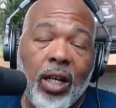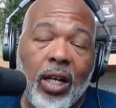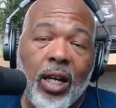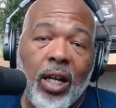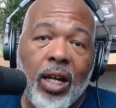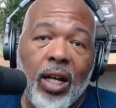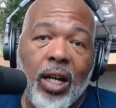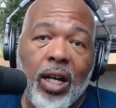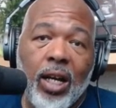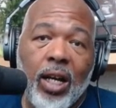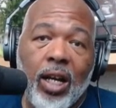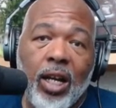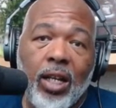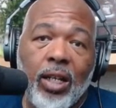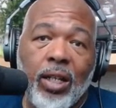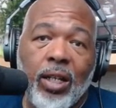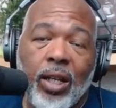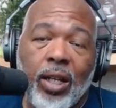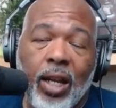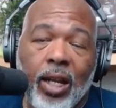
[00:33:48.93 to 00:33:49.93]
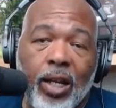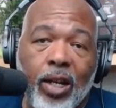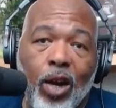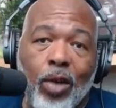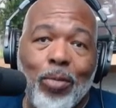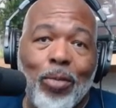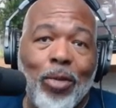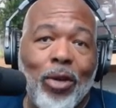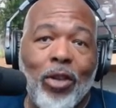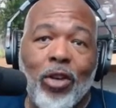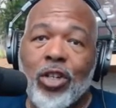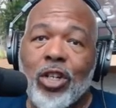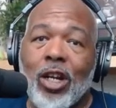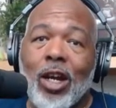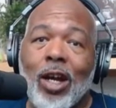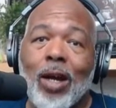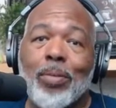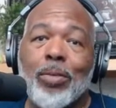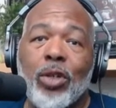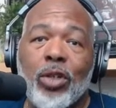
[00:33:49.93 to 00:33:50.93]
like our mother
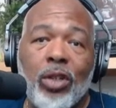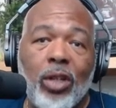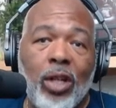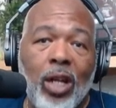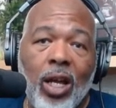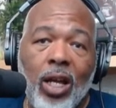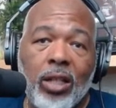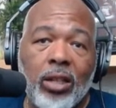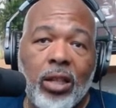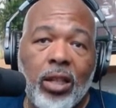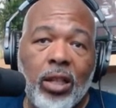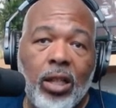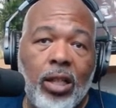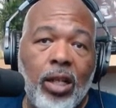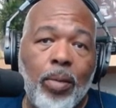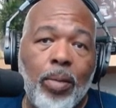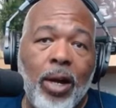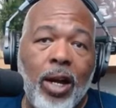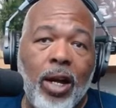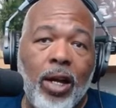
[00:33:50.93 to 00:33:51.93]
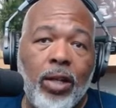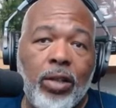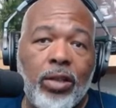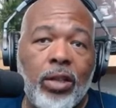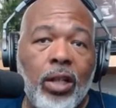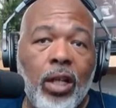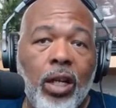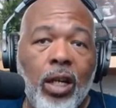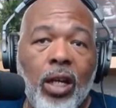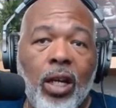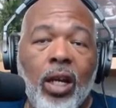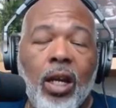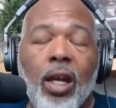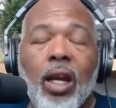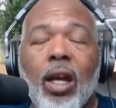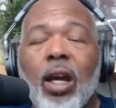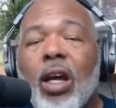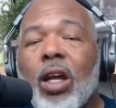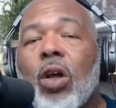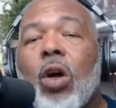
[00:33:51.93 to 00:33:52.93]
chapter, lost the clubhouse.
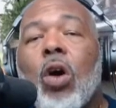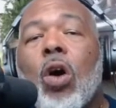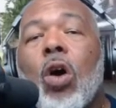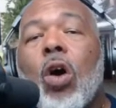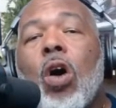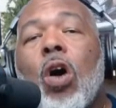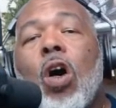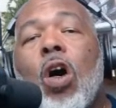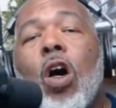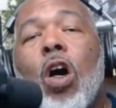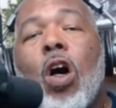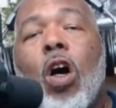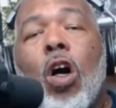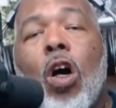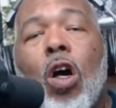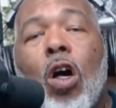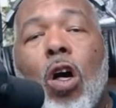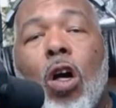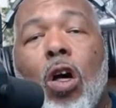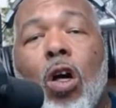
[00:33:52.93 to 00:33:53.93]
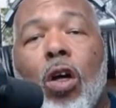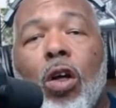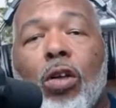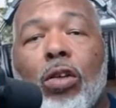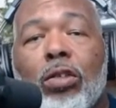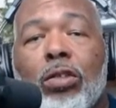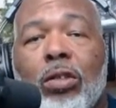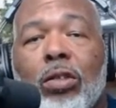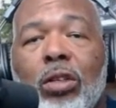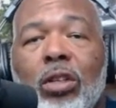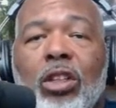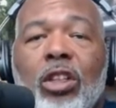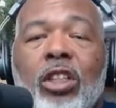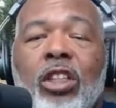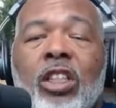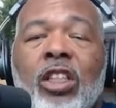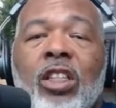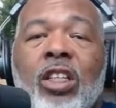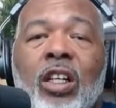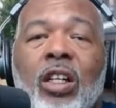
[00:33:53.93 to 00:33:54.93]
And all
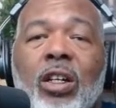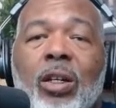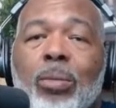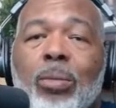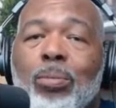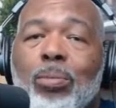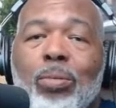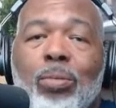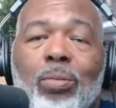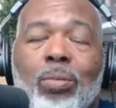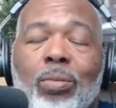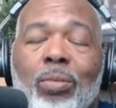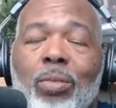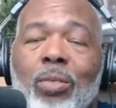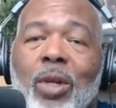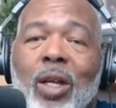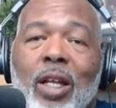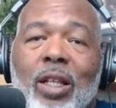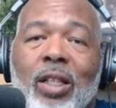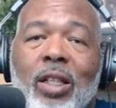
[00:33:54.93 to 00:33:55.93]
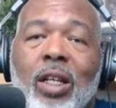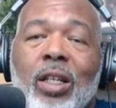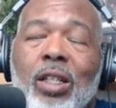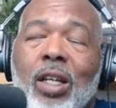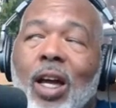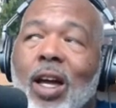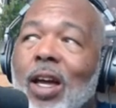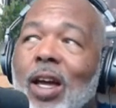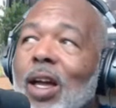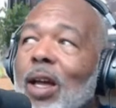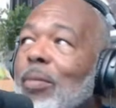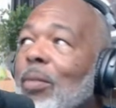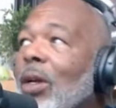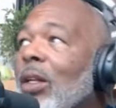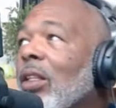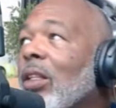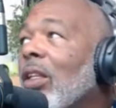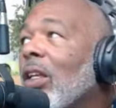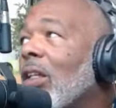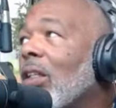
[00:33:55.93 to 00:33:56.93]
the, at the time,
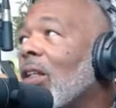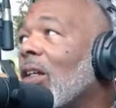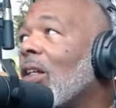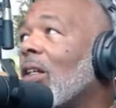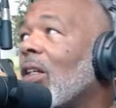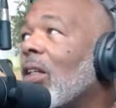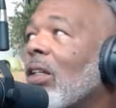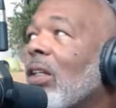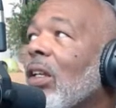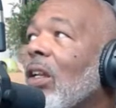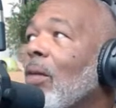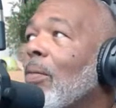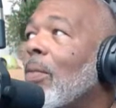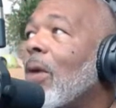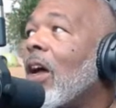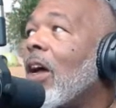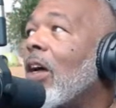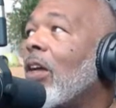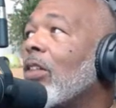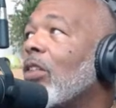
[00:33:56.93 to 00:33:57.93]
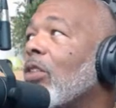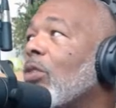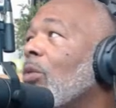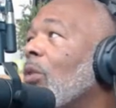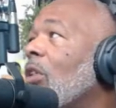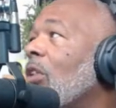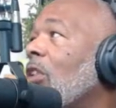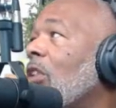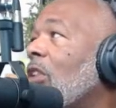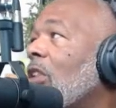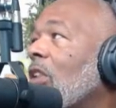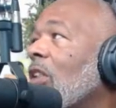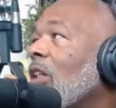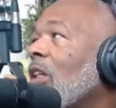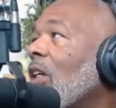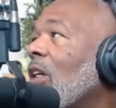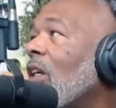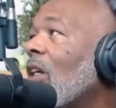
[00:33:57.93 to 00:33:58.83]
I think the clubhouse was